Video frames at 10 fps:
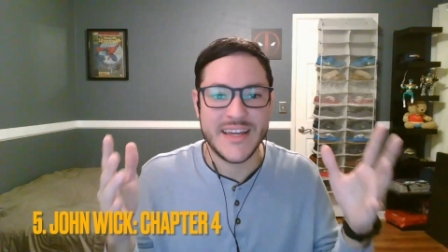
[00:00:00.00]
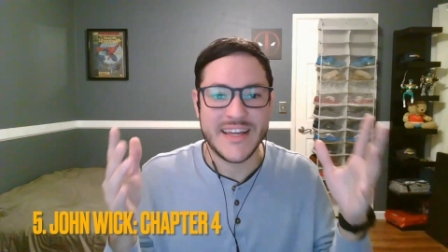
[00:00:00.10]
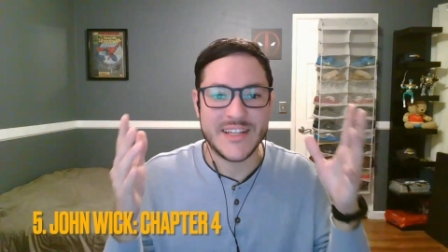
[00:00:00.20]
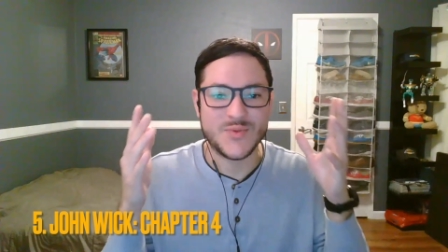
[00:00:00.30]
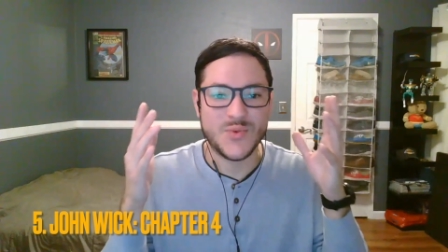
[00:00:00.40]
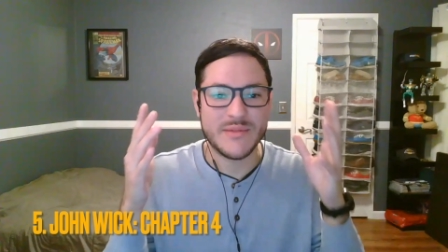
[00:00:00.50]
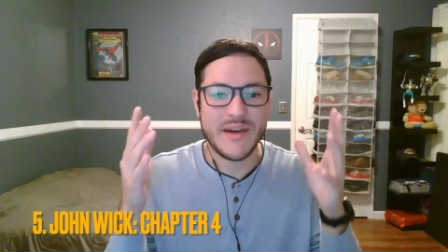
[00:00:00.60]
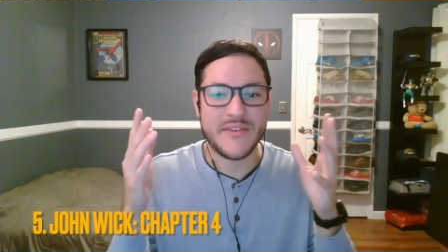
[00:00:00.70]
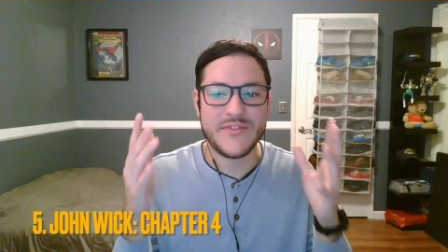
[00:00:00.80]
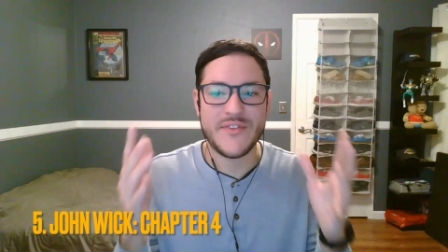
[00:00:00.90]
It is one of
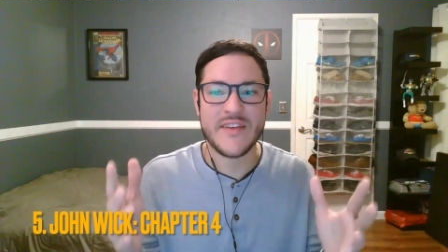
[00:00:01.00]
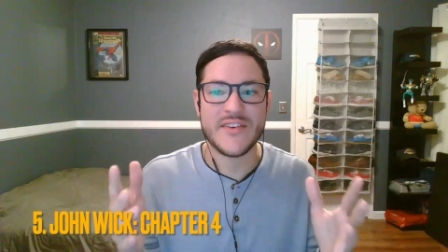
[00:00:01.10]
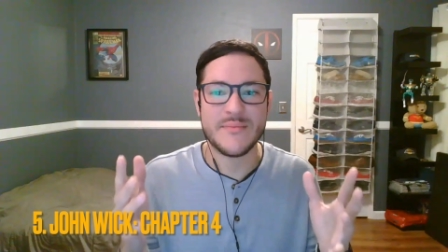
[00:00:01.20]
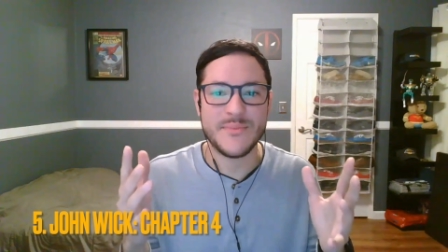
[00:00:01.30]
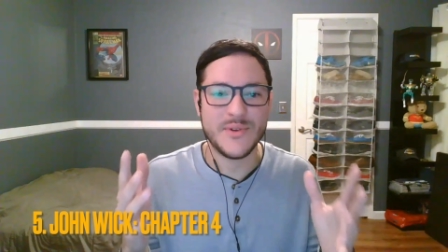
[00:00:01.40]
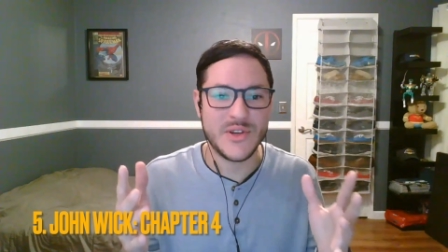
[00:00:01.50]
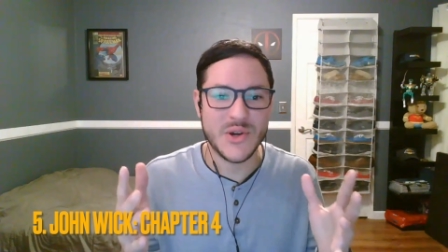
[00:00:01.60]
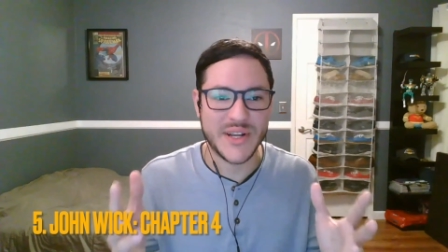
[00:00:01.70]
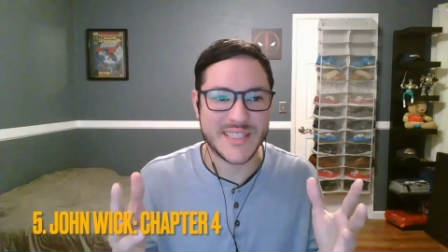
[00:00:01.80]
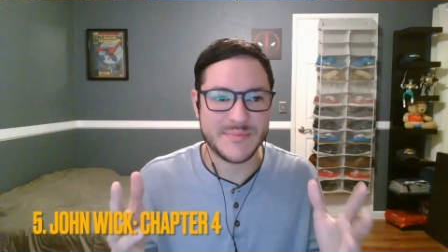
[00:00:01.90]
my favorite
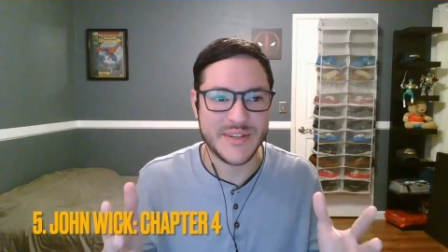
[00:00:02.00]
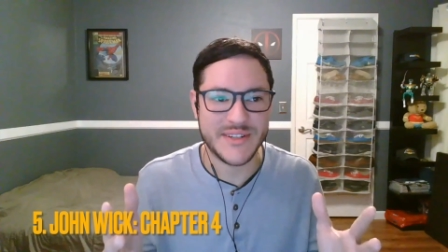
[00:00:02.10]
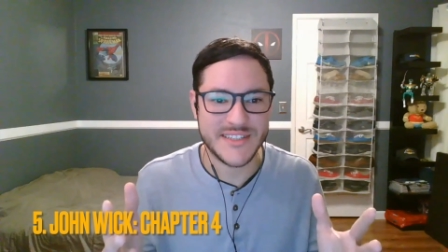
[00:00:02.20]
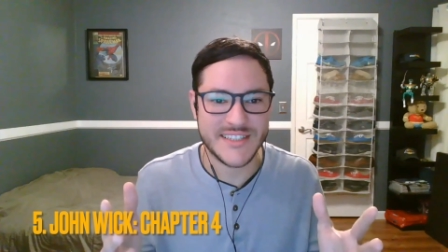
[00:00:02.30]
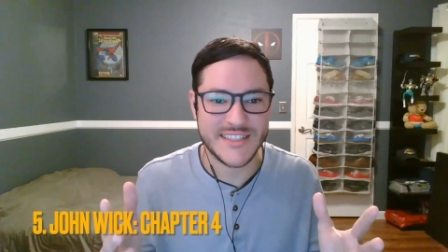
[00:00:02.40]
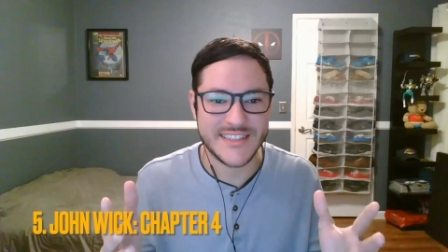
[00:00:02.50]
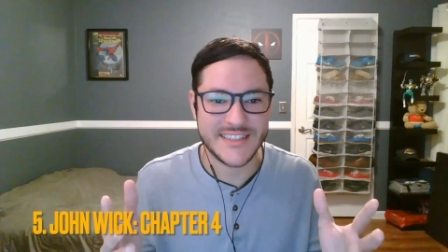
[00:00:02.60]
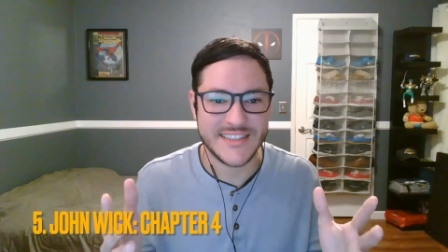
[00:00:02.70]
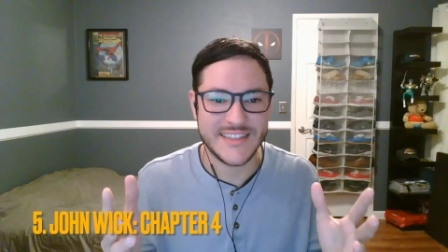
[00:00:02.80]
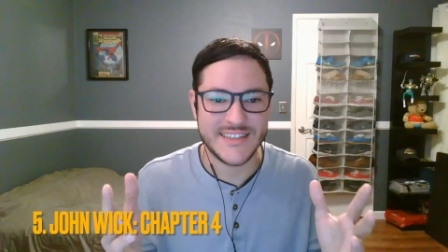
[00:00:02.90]
movie-going experiences
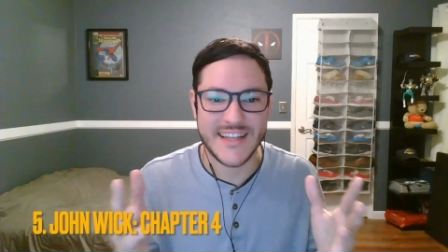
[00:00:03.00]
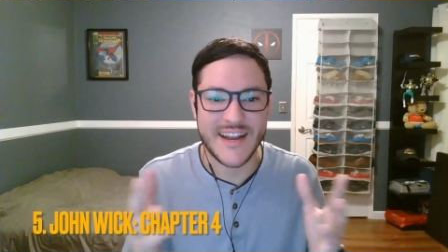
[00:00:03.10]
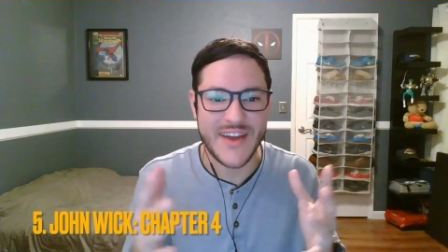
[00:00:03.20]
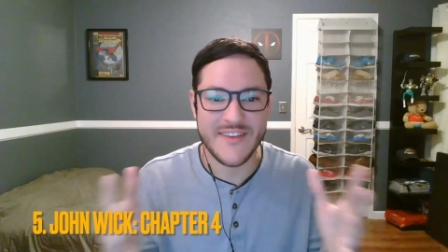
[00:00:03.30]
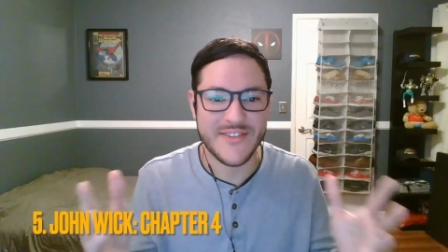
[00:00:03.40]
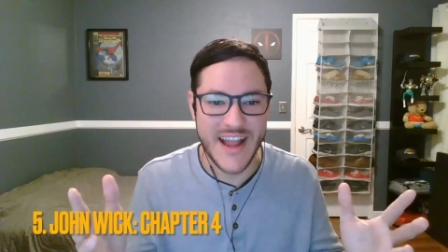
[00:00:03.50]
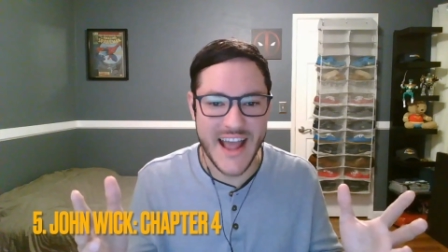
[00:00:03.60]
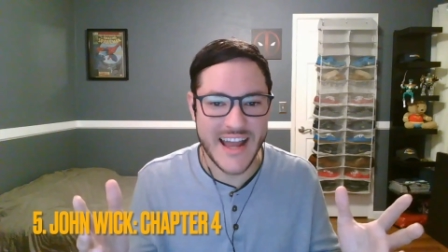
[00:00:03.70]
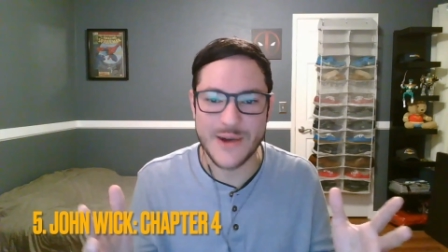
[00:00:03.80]
that I've ever had.